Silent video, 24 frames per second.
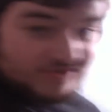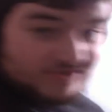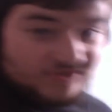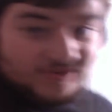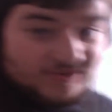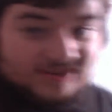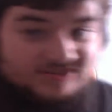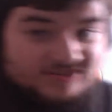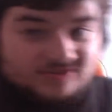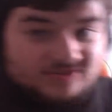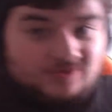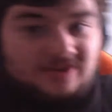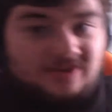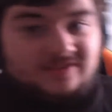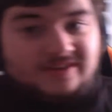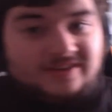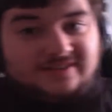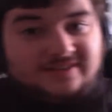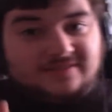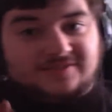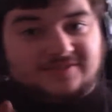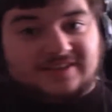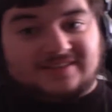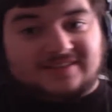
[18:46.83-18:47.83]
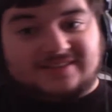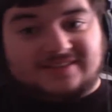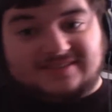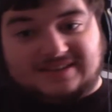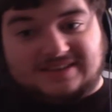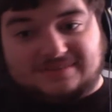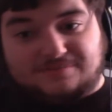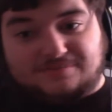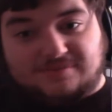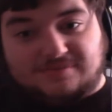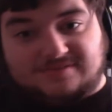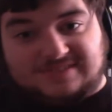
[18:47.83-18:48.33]
actually quite like the fact that they
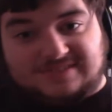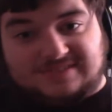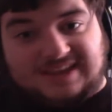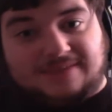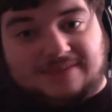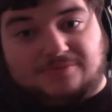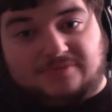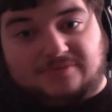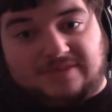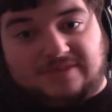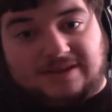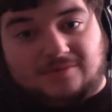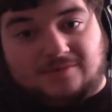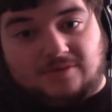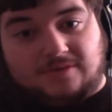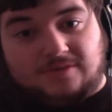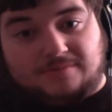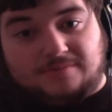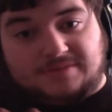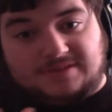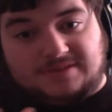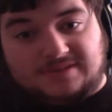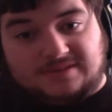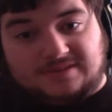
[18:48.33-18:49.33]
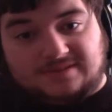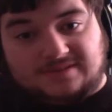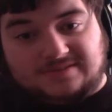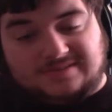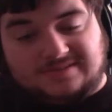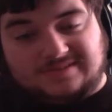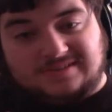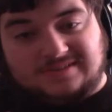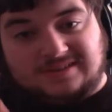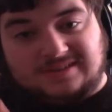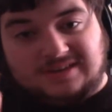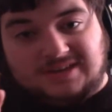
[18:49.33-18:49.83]
put tape on that one, because
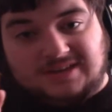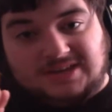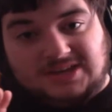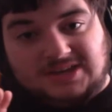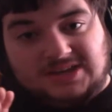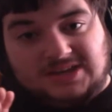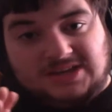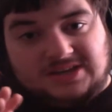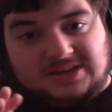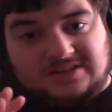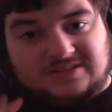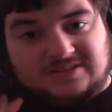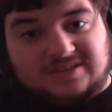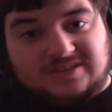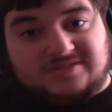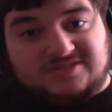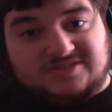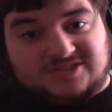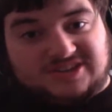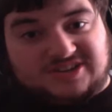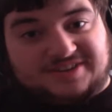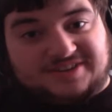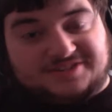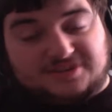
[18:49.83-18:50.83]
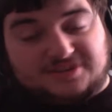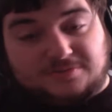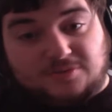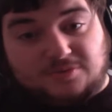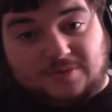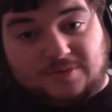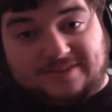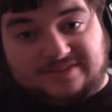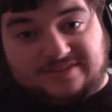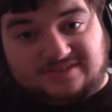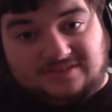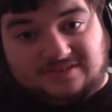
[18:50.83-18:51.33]
there was a charity shop I
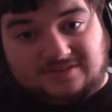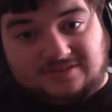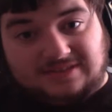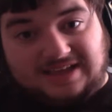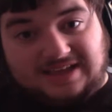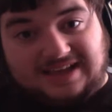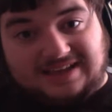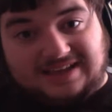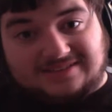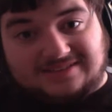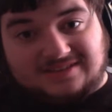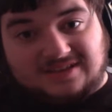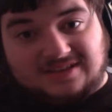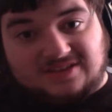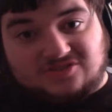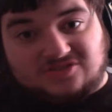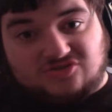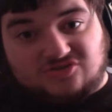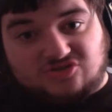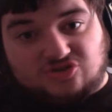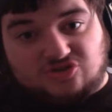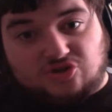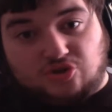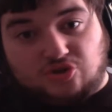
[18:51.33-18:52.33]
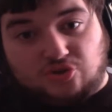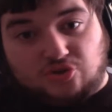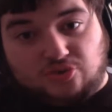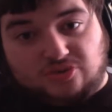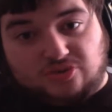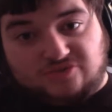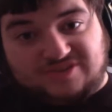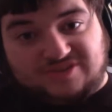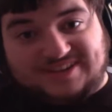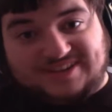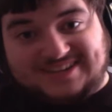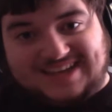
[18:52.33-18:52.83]
went to that had 2
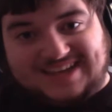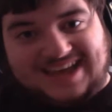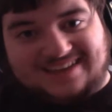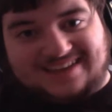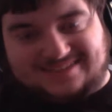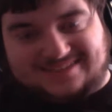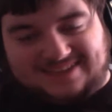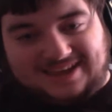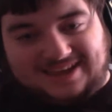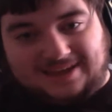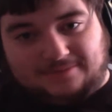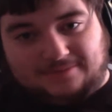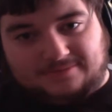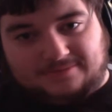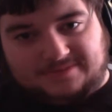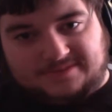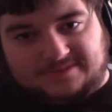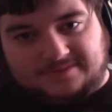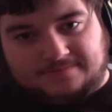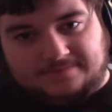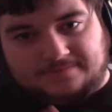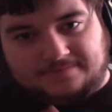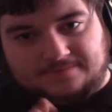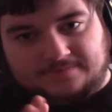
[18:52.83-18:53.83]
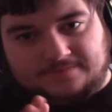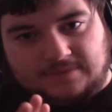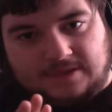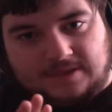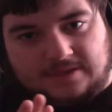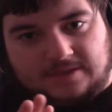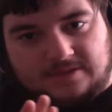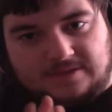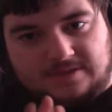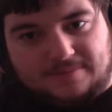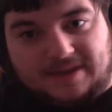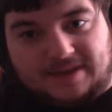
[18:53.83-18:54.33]
3DS games.
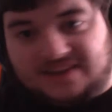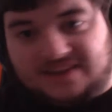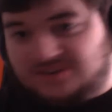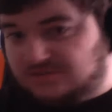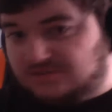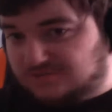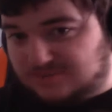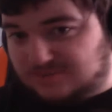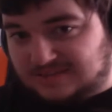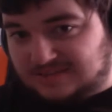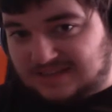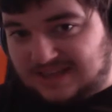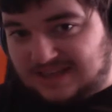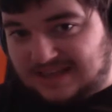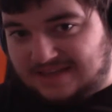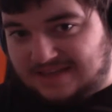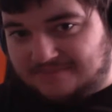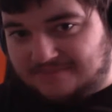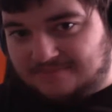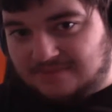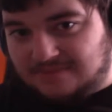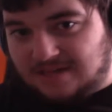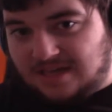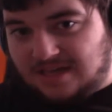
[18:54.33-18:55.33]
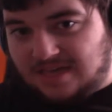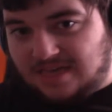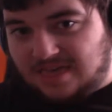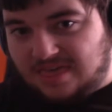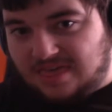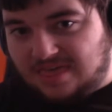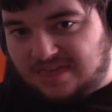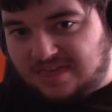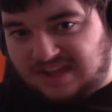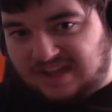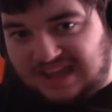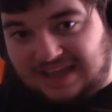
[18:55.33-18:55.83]
The manuals were there,
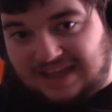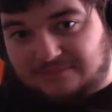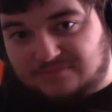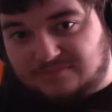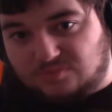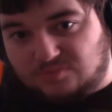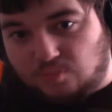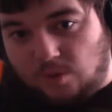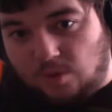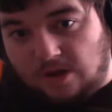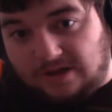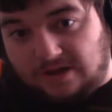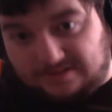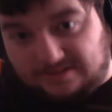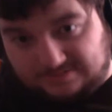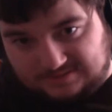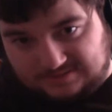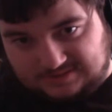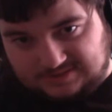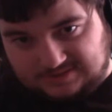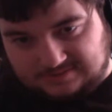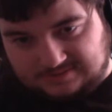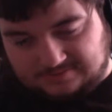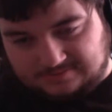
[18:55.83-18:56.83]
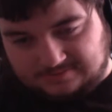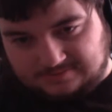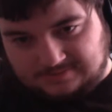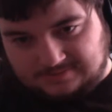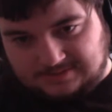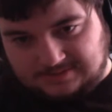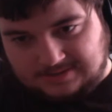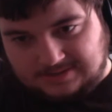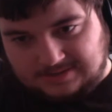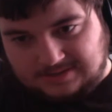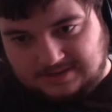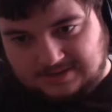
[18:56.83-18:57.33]
the games weren't.
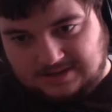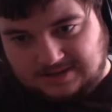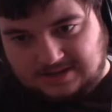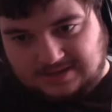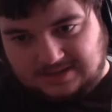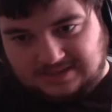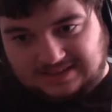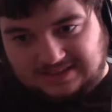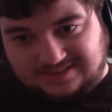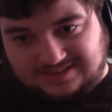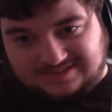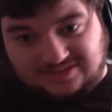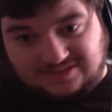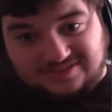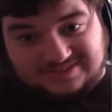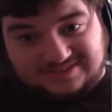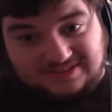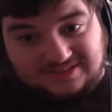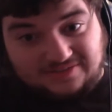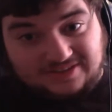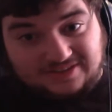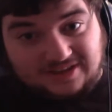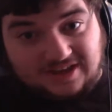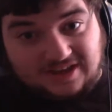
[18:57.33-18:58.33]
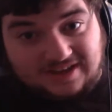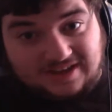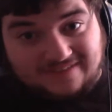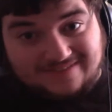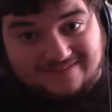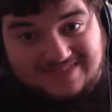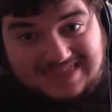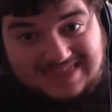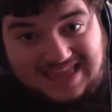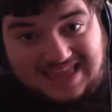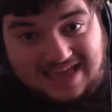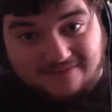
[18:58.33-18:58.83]
That's not something I have
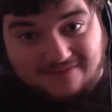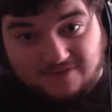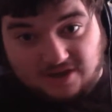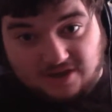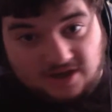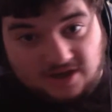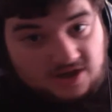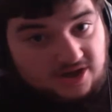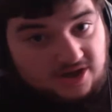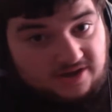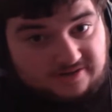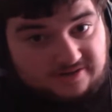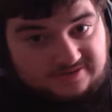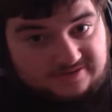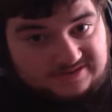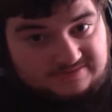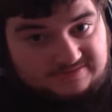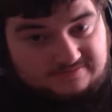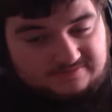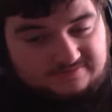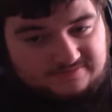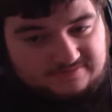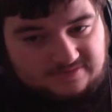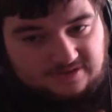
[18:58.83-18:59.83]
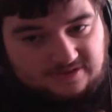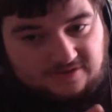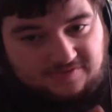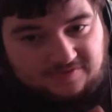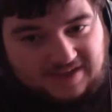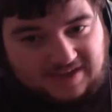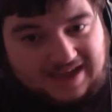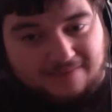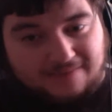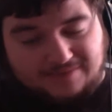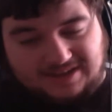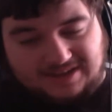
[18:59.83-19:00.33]
never heard of
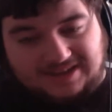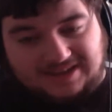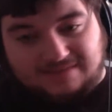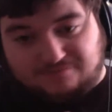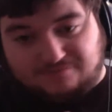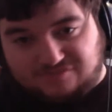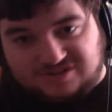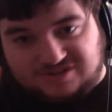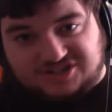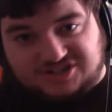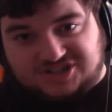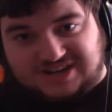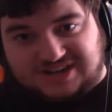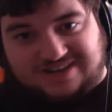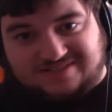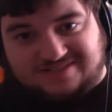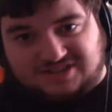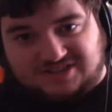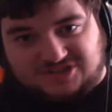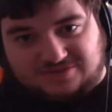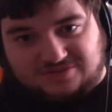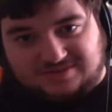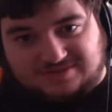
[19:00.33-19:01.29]
happening in British charity shops, is